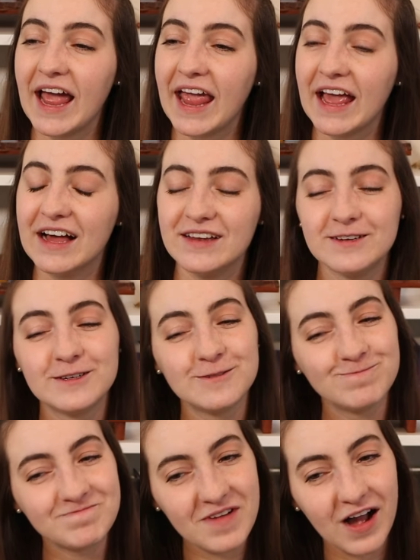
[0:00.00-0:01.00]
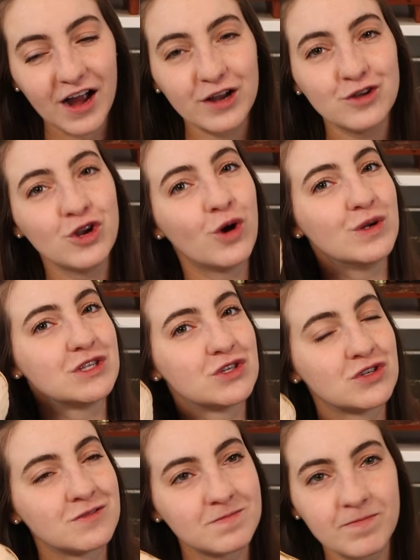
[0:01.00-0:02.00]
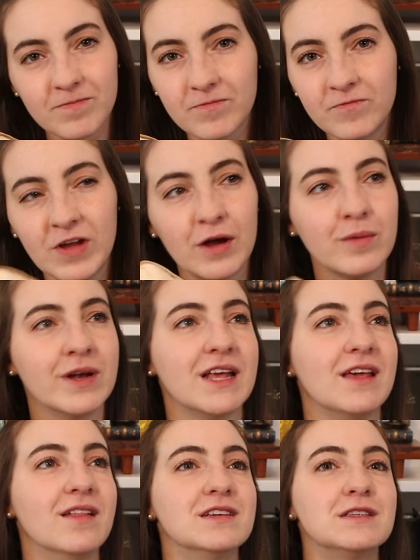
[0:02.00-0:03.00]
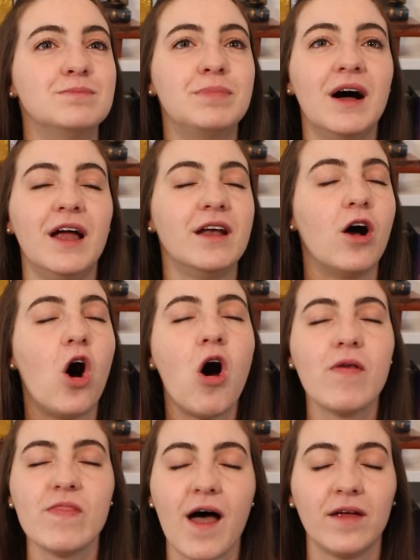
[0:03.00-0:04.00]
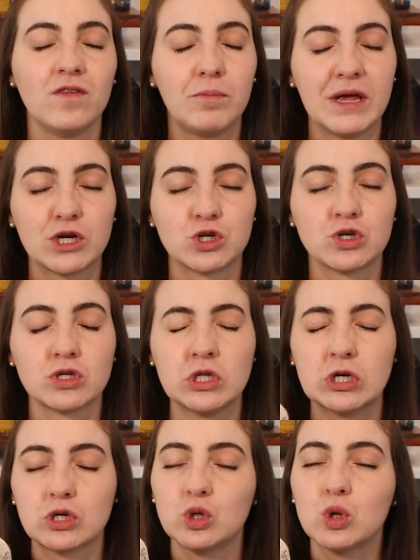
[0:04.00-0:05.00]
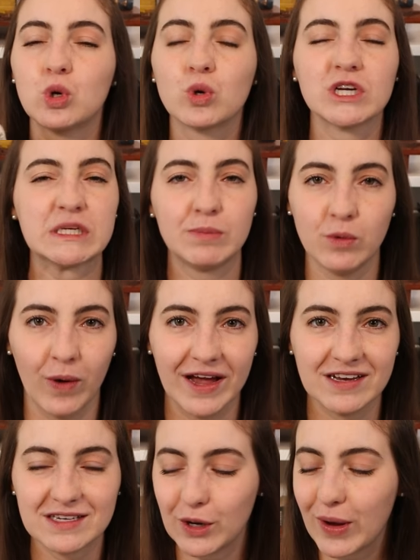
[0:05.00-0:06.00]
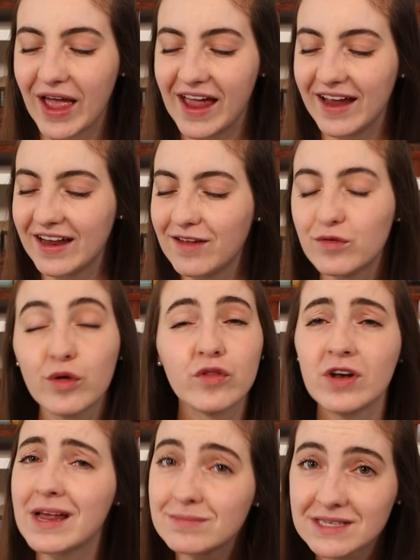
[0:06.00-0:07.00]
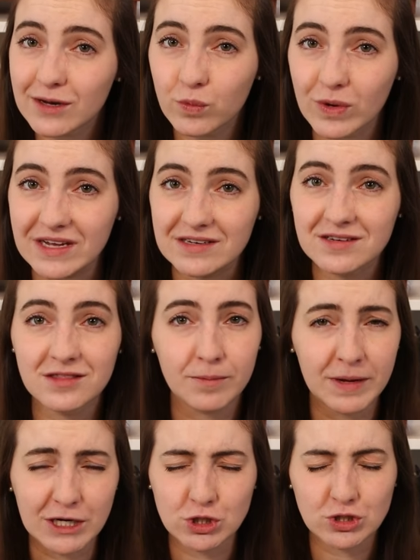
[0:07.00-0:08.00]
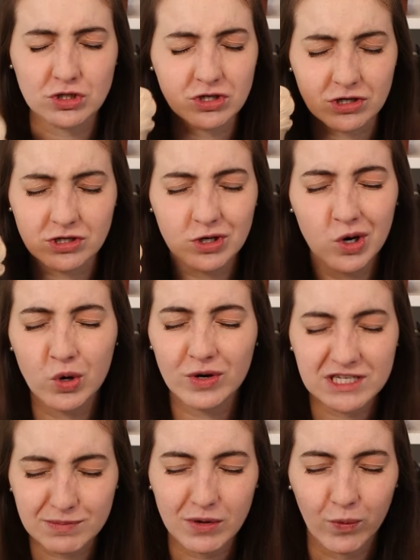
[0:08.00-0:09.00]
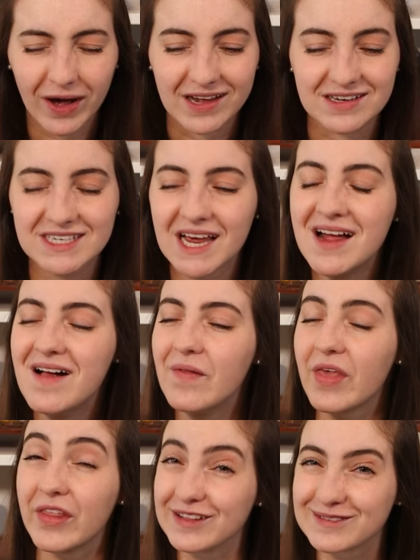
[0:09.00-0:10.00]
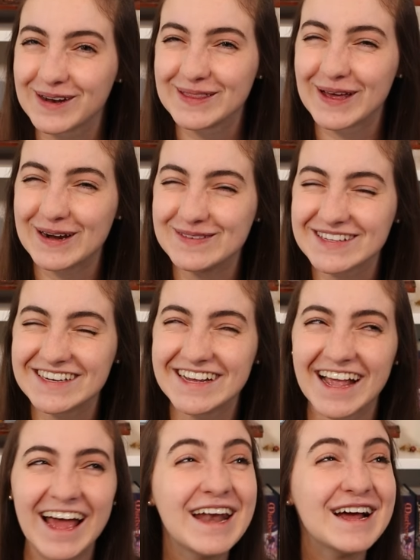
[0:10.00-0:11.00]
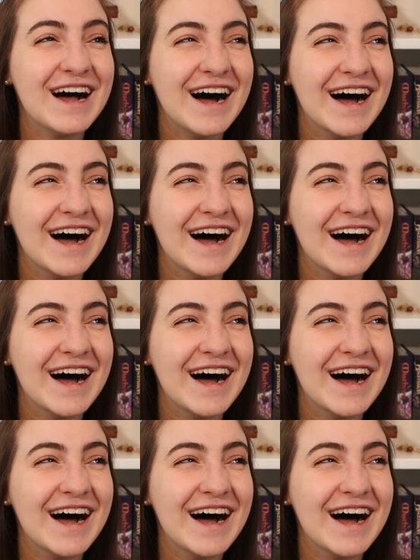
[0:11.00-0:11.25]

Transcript: And I know it's very ridiculous, but online the pictures looked crispy white, okay? Even though the name said wheat, the pictures looked crispy white, and that's what I thought I was gonna get.